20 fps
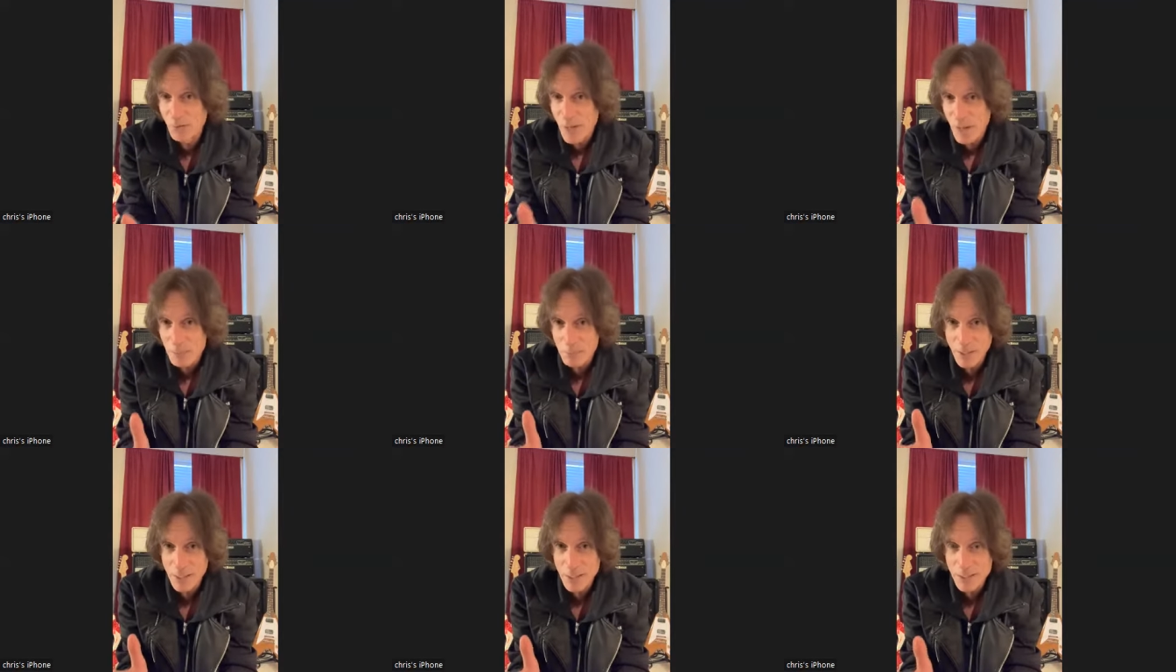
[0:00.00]

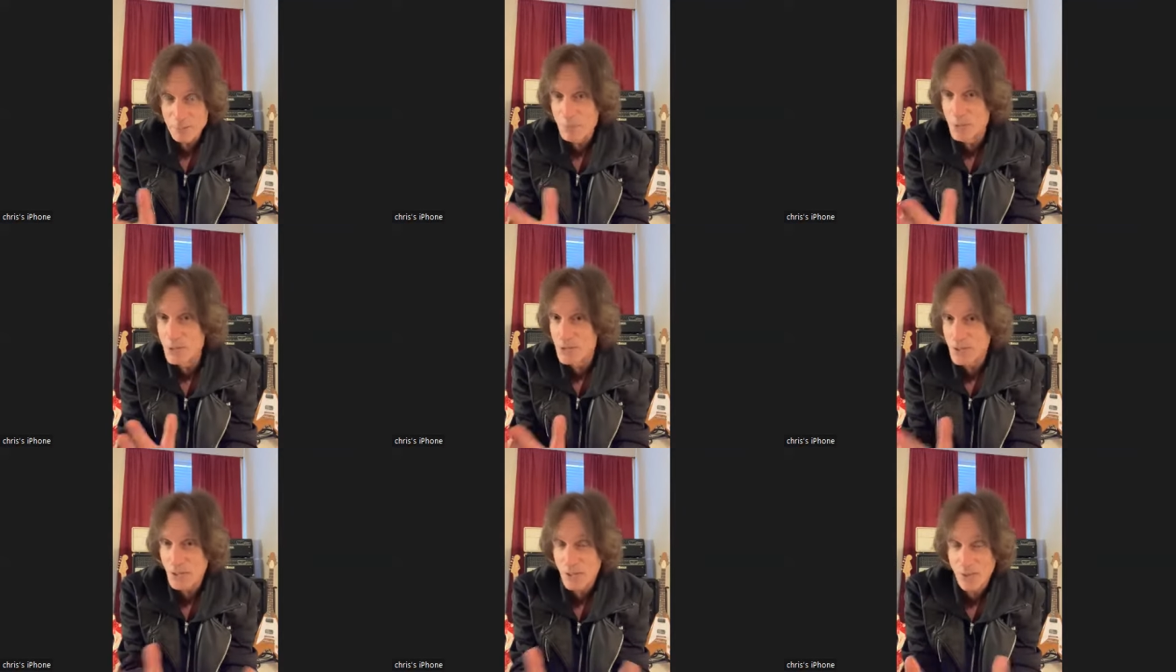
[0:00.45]
that played
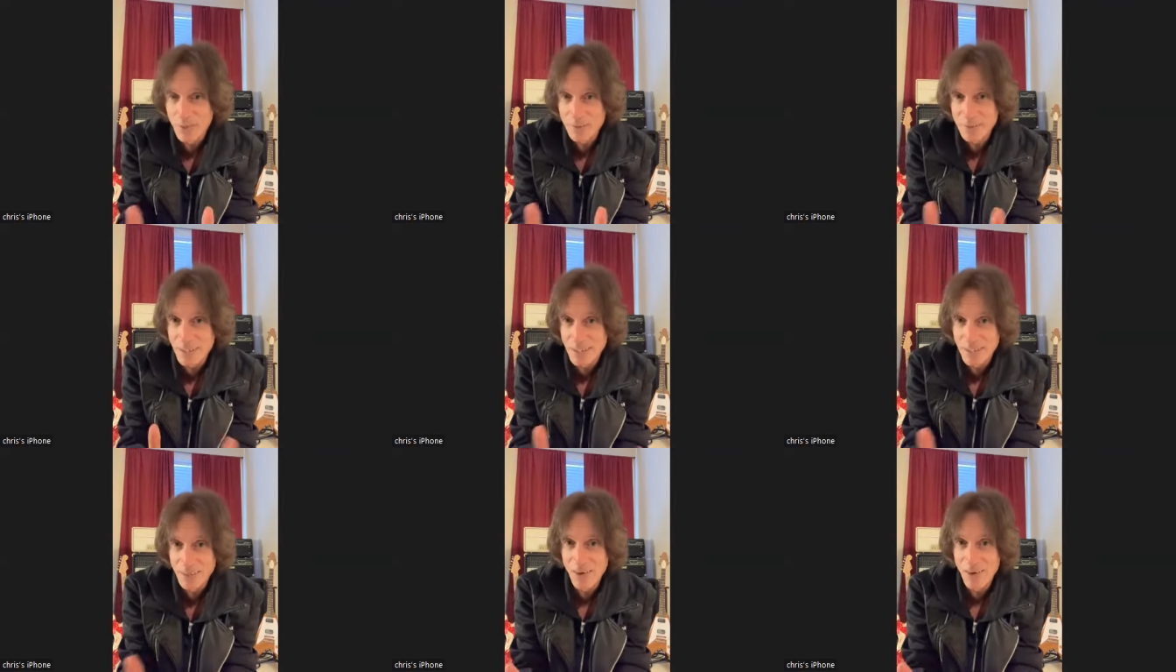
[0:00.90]
music all
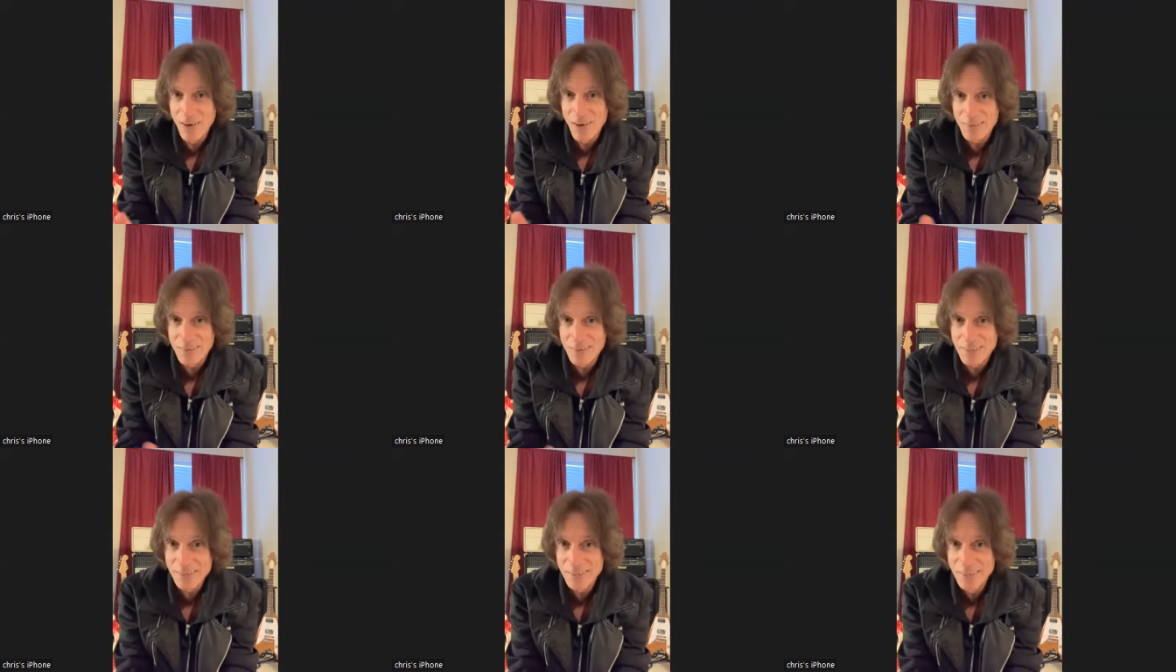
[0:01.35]
day
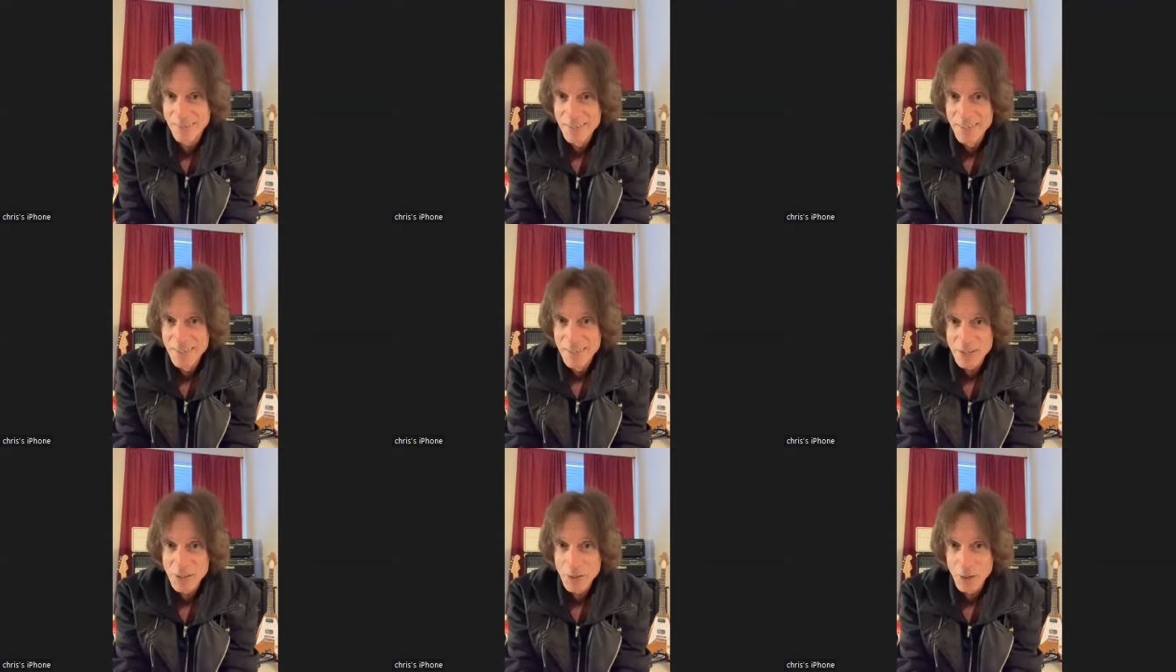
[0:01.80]
long and,
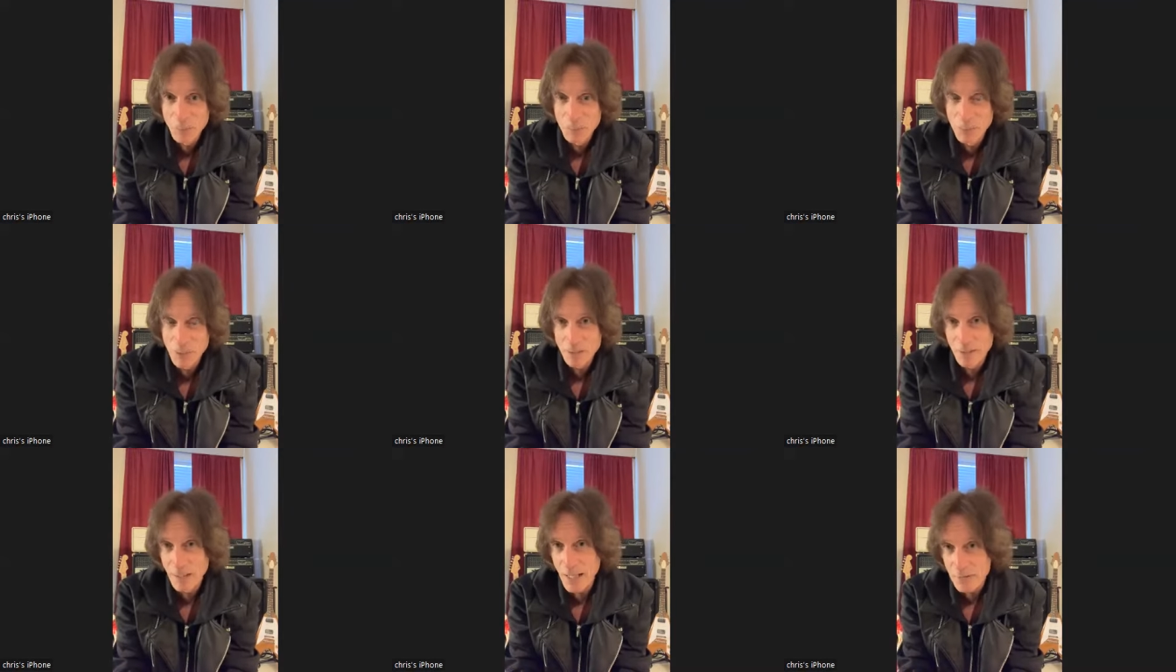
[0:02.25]
you know,
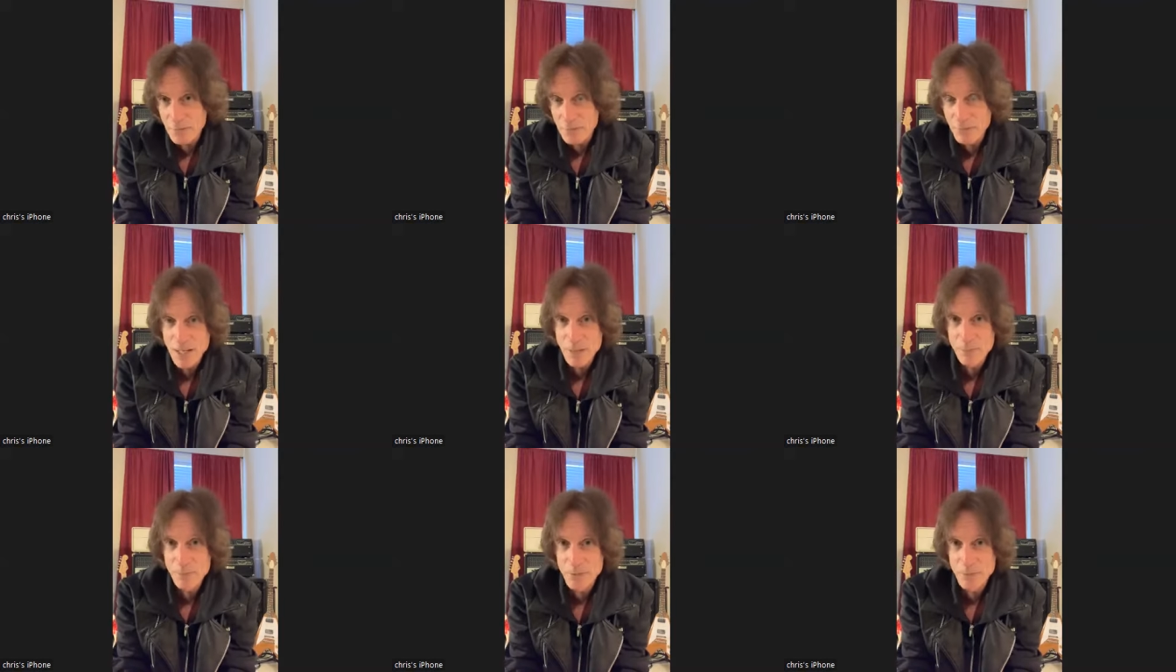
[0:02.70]
played a lot of
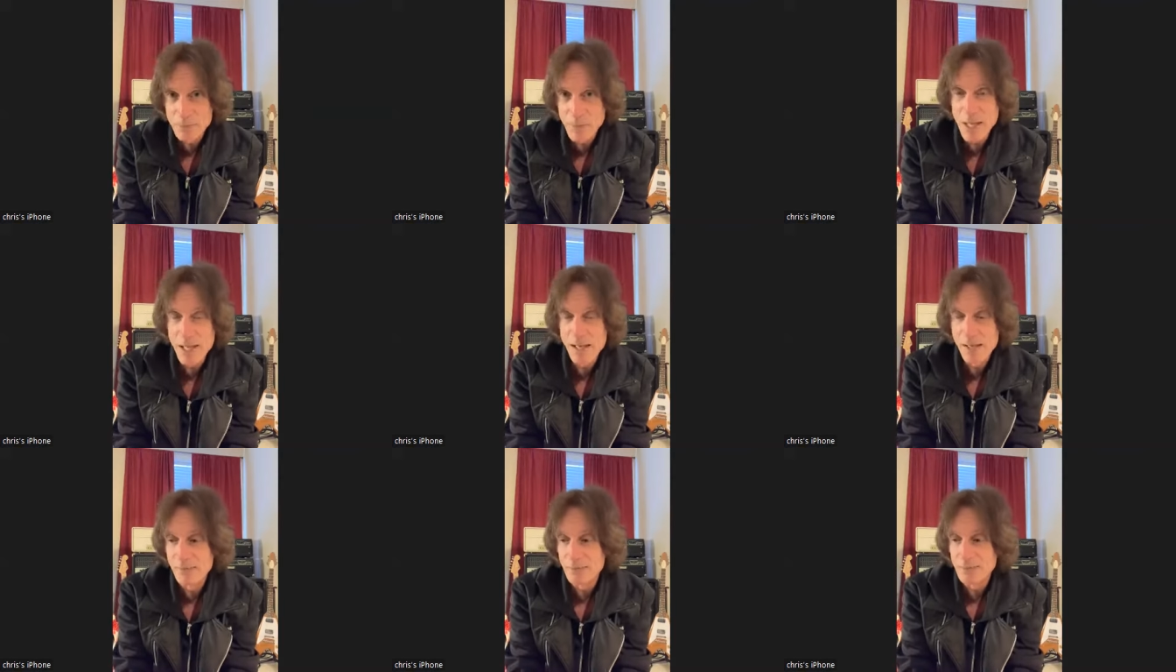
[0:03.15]
famous
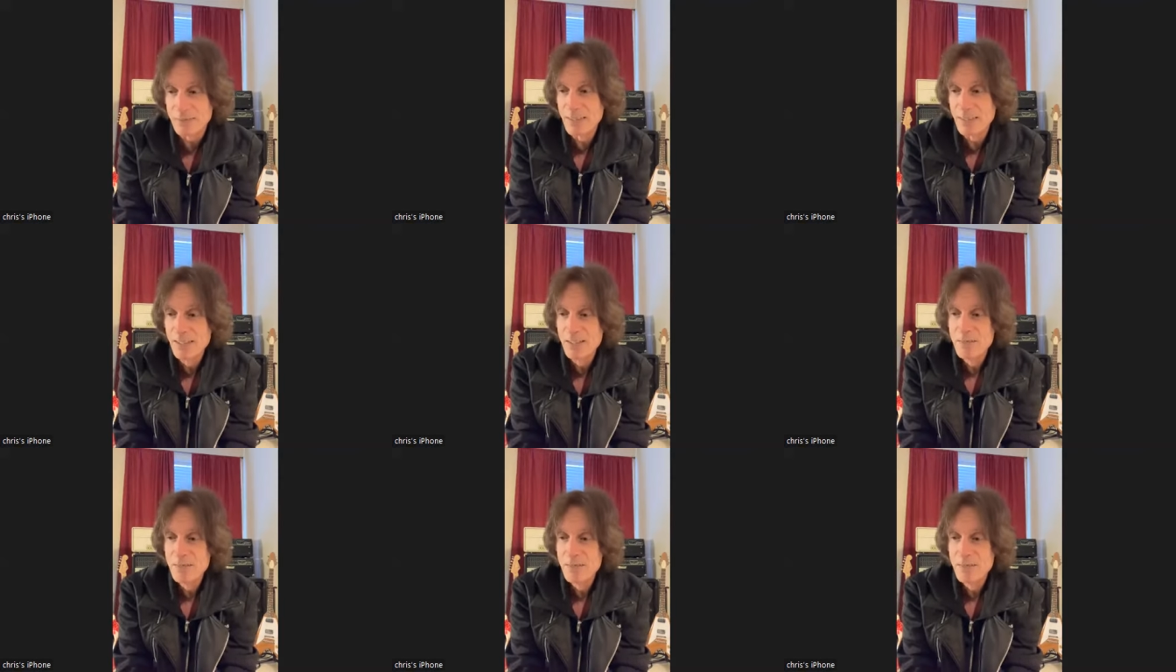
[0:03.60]
bands.